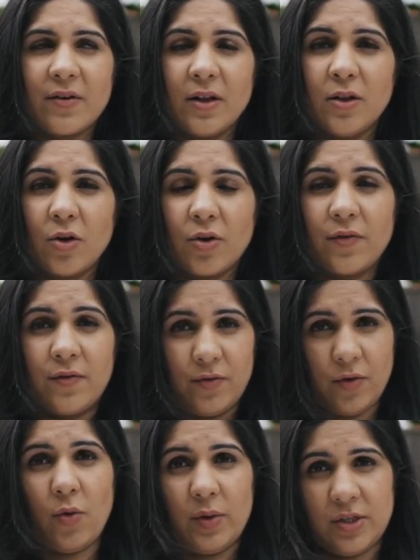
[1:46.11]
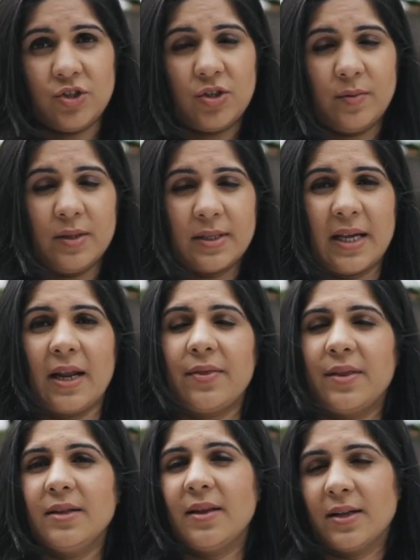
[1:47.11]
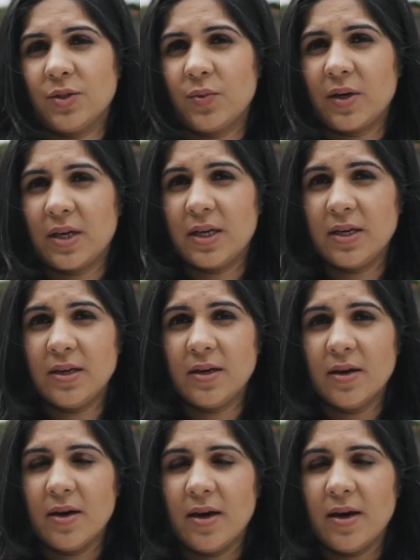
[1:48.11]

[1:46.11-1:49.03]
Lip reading: a lot of raw vegetables, and I think that's where he